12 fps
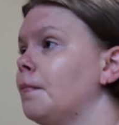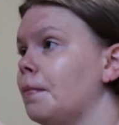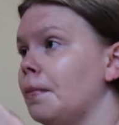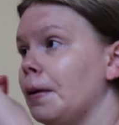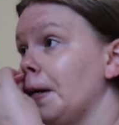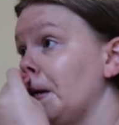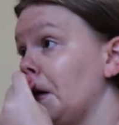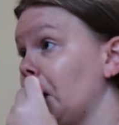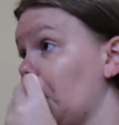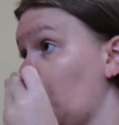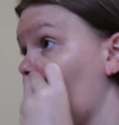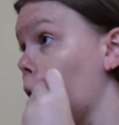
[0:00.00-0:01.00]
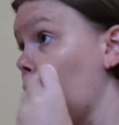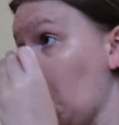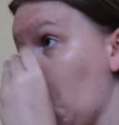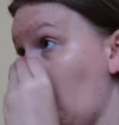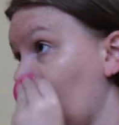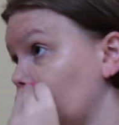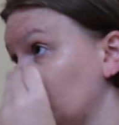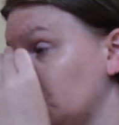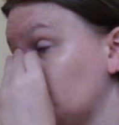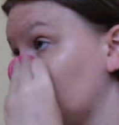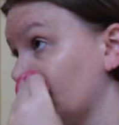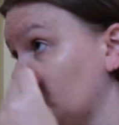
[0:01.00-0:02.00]
But I'm just
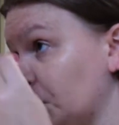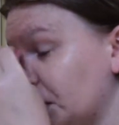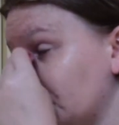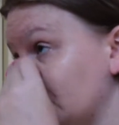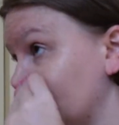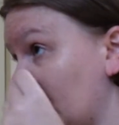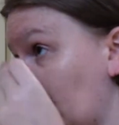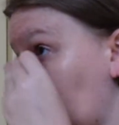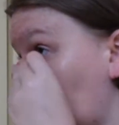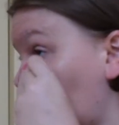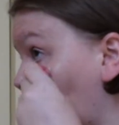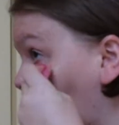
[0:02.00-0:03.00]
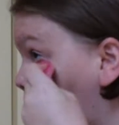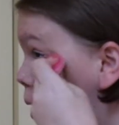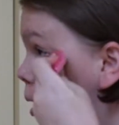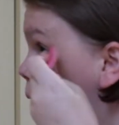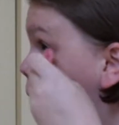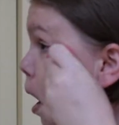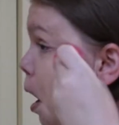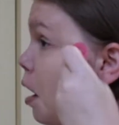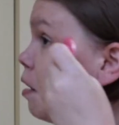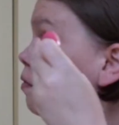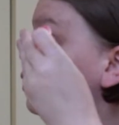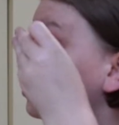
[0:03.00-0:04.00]
working with it today. I
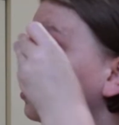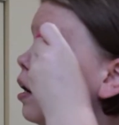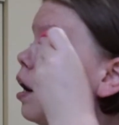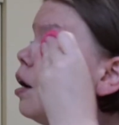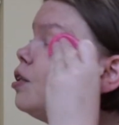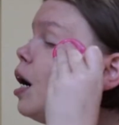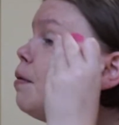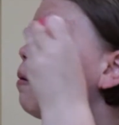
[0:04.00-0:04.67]
figured I'll try my